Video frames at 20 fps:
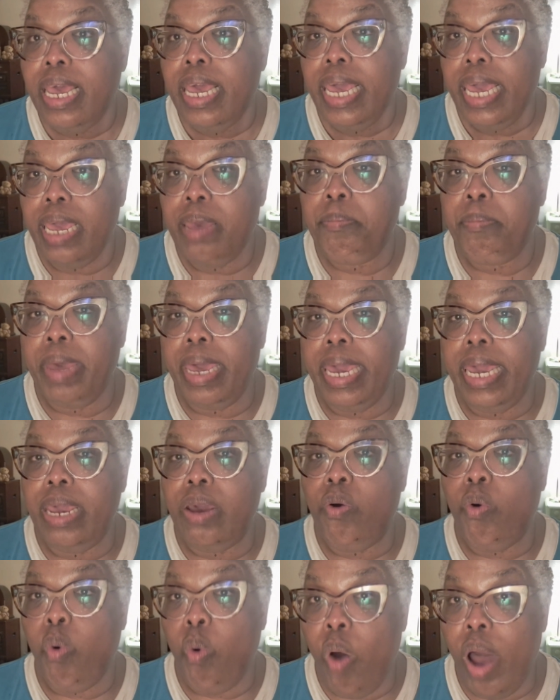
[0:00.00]
it made
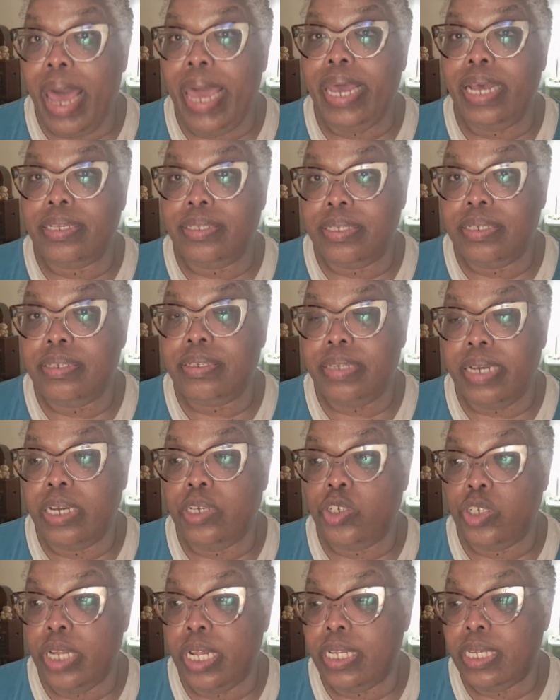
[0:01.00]
quite a
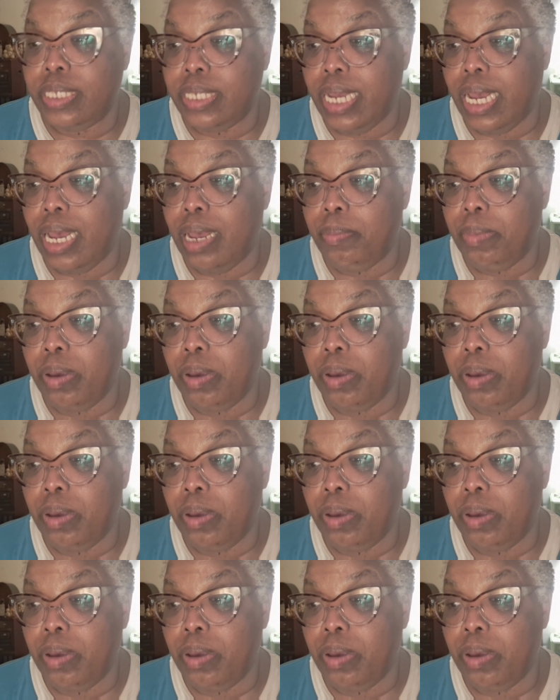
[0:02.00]
sensation at the time.